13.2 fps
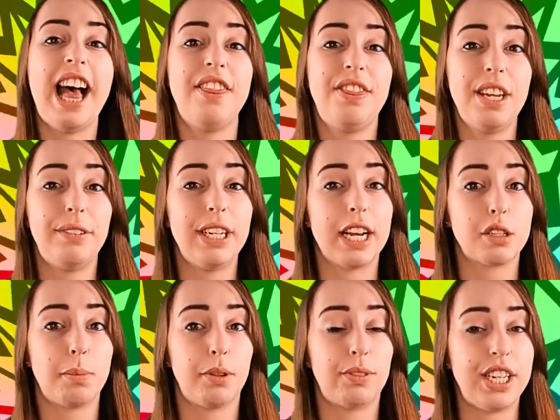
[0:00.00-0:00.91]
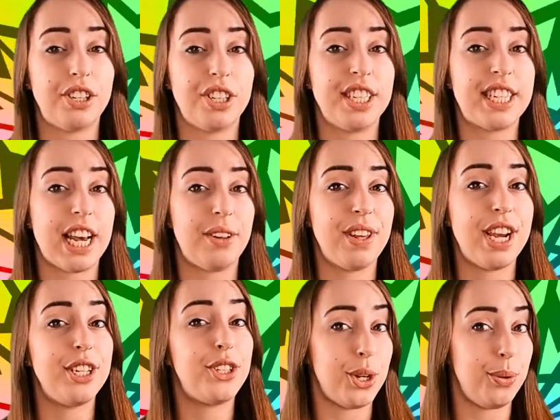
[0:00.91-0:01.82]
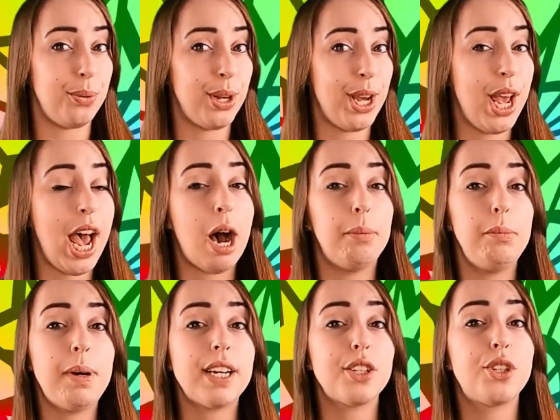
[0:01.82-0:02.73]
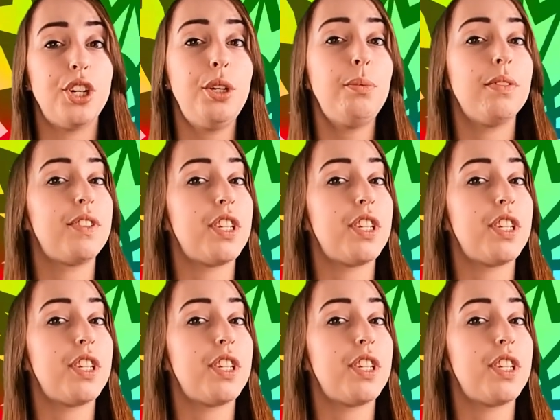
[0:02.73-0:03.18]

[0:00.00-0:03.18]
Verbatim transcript: and theory explorations down there too. I'll be back soon